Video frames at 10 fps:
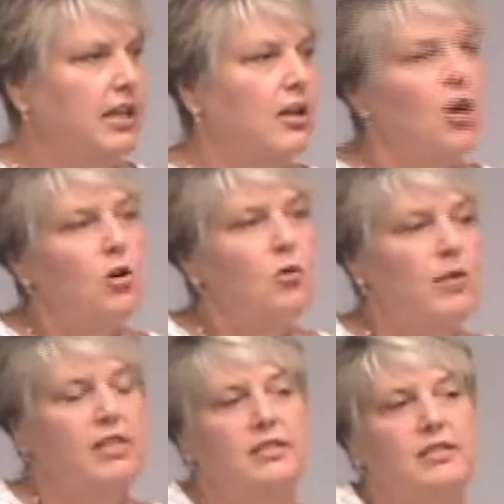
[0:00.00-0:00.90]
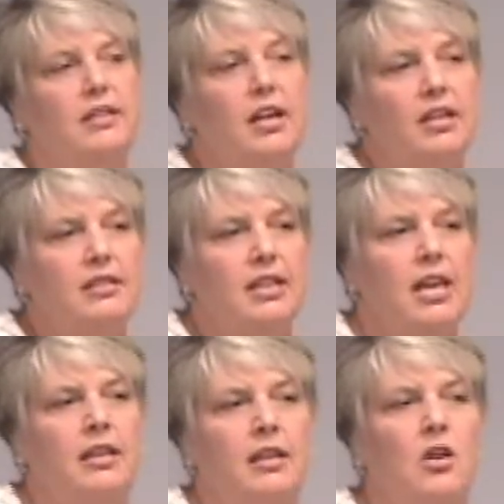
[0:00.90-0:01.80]
It always does,
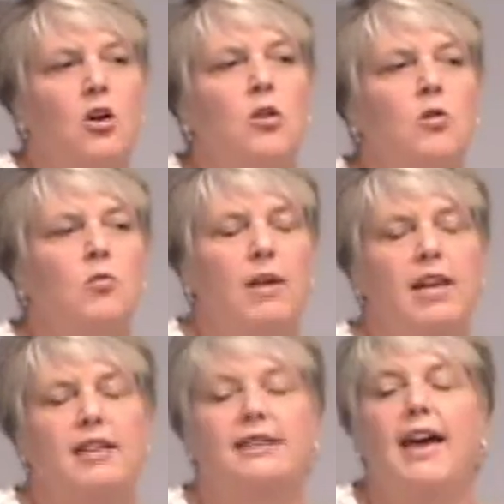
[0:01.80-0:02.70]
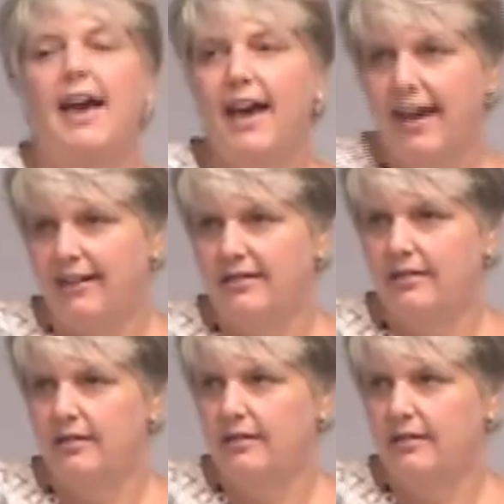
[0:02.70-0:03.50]
and it always has.